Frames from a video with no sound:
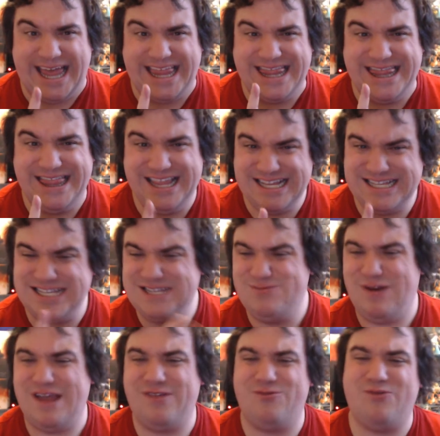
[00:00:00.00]
This is
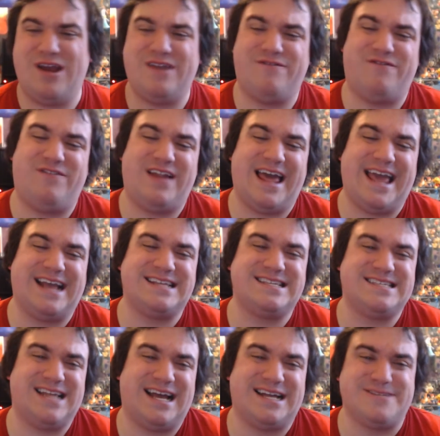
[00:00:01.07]
where the red flags
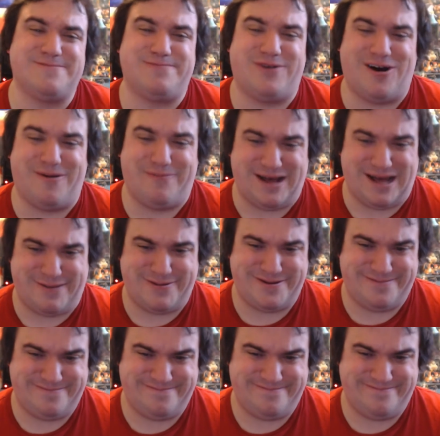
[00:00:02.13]
start to pop up.
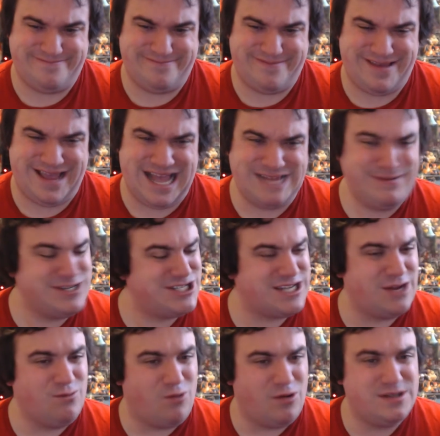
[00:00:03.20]
As much as
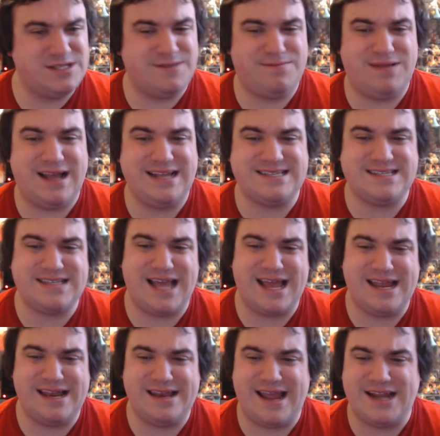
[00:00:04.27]
I want to play
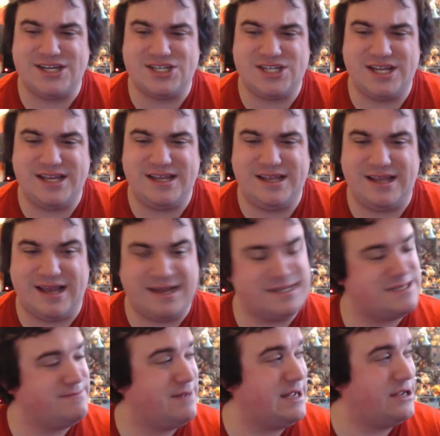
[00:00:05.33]
SATURN HD,
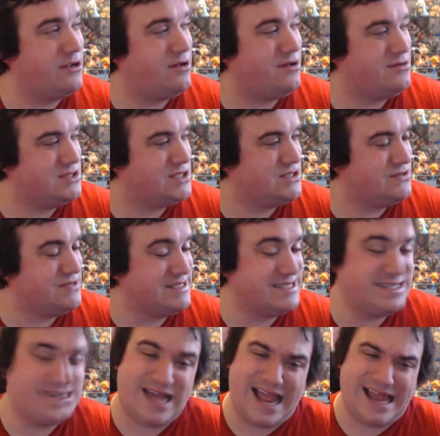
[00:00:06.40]
as my console is
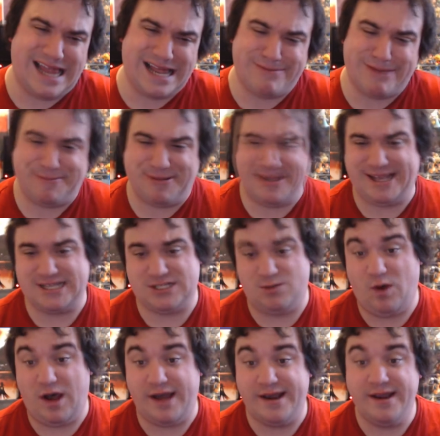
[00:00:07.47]
dying like my
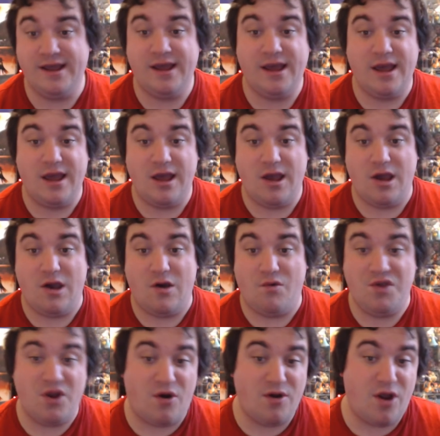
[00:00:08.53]
PS1,
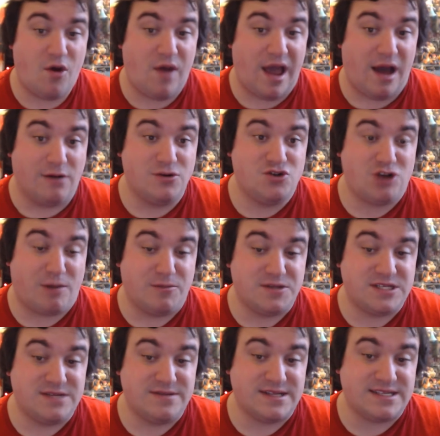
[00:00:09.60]
we all know how
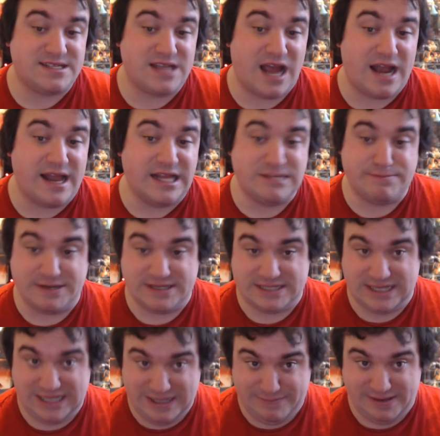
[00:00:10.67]
troublesome the SATURN has been
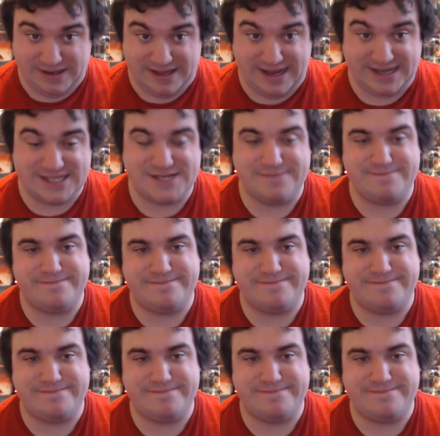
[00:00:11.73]
to emulate.